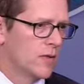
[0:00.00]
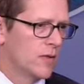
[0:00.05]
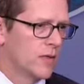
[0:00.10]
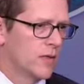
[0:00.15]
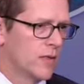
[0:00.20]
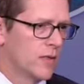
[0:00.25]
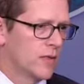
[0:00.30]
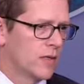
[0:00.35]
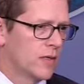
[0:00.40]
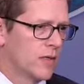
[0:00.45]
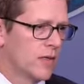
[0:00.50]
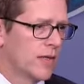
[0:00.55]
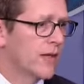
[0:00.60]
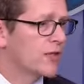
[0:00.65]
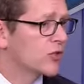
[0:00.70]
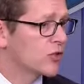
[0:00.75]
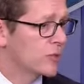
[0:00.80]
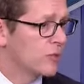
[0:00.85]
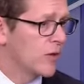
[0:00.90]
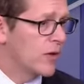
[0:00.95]
the
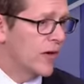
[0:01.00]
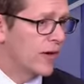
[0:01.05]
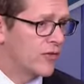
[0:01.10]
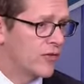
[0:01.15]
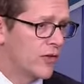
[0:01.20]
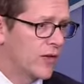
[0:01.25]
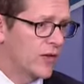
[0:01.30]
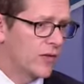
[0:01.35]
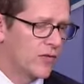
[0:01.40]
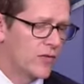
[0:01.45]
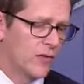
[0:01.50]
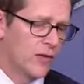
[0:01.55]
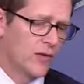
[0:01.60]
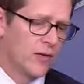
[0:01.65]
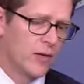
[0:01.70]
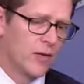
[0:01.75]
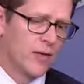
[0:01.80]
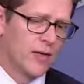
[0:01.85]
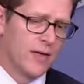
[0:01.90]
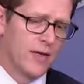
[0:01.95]
election process.
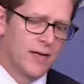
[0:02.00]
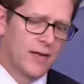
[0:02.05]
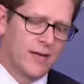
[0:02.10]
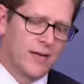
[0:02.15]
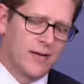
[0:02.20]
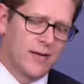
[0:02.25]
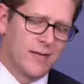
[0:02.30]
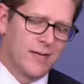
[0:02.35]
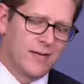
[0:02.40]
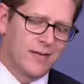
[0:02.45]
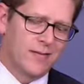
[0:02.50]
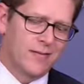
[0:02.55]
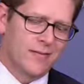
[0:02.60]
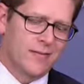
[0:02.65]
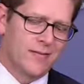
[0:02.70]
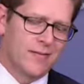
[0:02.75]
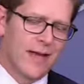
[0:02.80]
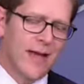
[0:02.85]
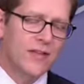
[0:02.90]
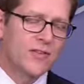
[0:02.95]
So
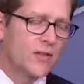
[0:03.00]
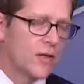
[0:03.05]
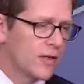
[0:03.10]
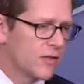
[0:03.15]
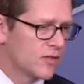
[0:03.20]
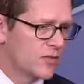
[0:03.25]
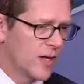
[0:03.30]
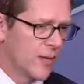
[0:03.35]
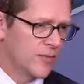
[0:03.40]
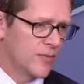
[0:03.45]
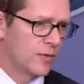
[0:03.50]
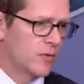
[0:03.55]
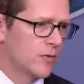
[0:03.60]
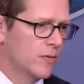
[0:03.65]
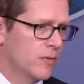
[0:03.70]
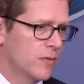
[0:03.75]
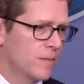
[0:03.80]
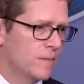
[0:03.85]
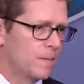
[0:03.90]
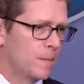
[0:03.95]
that's
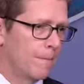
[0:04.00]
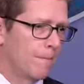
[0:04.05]
unacceptable.